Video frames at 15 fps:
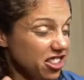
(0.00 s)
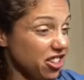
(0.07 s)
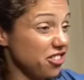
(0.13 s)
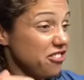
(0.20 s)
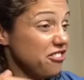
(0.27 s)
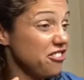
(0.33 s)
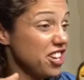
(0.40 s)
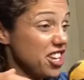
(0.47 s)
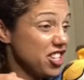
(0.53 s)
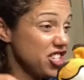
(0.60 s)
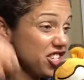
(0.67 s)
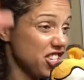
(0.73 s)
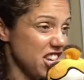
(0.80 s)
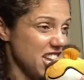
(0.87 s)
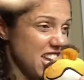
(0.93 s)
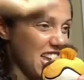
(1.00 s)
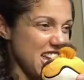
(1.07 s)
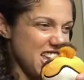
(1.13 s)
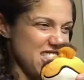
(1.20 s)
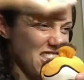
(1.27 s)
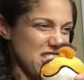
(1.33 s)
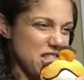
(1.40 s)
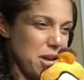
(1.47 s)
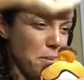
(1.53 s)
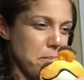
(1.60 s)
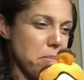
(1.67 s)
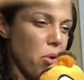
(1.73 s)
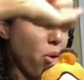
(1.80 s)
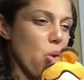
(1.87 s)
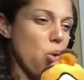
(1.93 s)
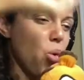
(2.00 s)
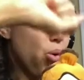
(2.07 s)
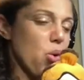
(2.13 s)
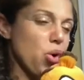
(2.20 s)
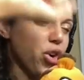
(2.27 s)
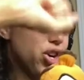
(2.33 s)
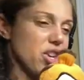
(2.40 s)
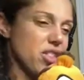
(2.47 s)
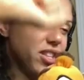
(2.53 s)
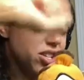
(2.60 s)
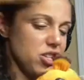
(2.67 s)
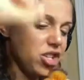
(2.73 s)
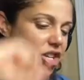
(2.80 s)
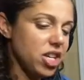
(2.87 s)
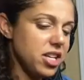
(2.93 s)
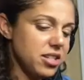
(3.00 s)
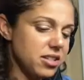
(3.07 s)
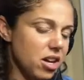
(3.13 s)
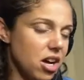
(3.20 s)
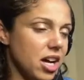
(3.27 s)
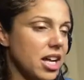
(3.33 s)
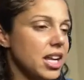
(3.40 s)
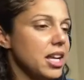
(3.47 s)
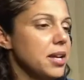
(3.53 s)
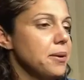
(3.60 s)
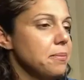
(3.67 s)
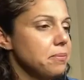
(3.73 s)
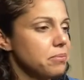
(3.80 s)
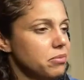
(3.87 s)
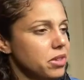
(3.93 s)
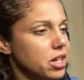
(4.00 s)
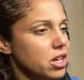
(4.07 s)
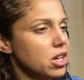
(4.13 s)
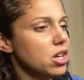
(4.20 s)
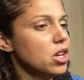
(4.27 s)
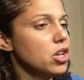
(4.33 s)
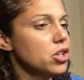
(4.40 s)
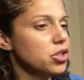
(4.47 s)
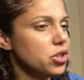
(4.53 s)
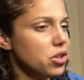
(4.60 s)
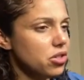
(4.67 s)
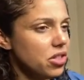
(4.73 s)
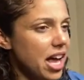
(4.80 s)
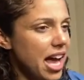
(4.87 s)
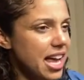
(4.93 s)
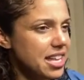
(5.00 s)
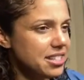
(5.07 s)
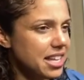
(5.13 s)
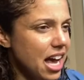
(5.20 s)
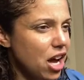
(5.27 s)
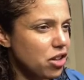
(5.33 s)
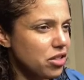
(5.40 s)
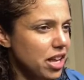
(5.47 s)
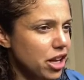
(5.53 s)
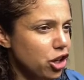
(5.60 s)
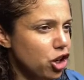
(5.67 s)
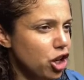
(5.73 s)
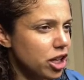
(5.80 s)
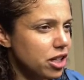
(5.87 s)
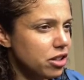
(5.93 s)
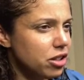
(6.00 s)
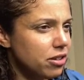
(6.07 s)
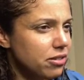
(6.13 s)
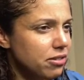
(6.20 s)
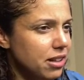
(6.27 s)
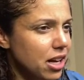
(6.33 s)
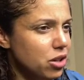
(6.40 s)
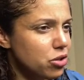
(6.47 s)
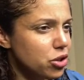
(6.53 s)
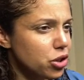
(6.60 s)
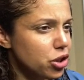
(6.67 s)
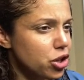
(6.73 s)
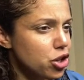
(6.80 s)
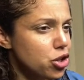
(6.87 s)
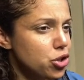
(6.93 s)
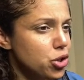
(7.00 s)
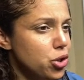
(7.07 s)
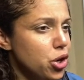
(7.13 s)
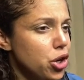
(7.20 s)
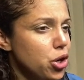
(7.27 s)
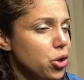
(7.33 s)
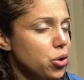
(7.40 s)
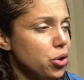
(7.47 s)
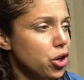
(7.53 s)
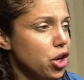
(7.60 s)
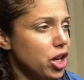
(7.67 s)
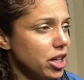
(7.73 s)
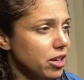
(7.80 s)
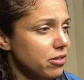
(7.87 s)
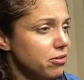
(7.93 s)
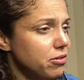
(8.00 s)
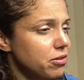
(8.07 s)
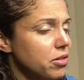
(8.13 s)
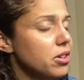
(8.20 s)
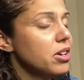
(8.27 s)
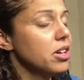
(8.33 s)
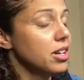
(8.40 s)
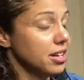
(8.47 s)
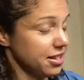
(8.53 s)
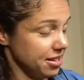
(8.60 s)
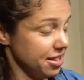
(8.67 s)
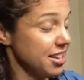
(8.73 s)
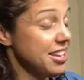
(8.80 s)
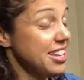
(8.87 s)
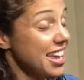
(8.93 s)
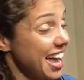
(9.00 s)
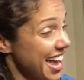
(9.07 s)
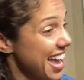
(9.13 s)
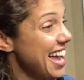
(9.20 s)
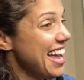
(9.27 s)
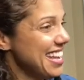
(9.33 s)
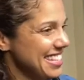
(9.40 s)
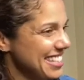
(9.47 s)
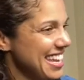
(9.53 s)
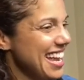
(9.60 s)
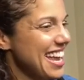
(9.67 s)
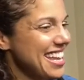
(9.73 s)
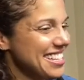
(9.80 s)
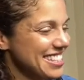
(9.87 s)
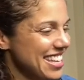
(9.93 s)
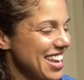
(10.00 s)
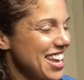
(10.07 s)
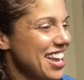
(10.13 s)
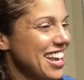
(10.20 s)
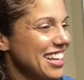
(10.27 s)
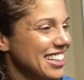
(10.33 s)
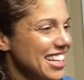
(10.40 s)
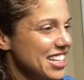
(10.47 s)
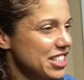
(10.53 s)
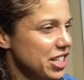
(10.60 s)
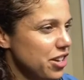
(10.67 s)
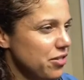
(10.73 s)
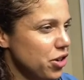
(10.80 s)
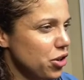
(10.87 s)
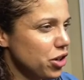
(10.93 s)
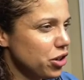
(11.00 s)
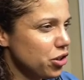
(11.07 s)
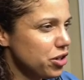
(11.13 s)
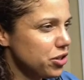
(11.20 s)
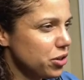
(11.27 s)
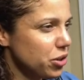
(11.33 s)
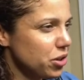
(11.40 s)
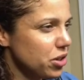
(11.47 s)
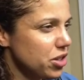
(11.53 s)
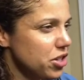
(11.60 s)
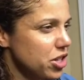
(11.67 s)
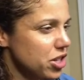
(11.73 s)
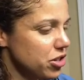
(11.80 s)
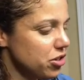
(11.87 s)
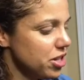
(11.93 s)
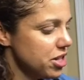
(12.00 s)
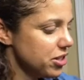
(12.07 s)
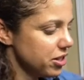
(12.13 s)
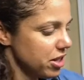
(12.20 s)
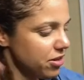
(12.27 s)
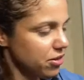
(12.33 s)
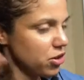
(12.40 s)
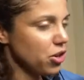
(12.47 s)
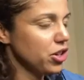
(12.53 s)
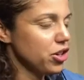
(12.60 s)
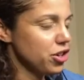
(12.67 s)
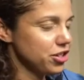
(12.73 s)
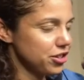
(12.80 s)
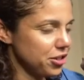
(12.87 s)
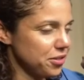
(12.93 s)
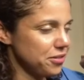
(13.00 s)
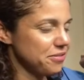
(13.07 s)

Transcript: their fish and then they pour the cheese on it. So that is how they cook their flounder. Do you cook? Yes, yes. Let's give you a crystal. Teacher needs to give you a crystal.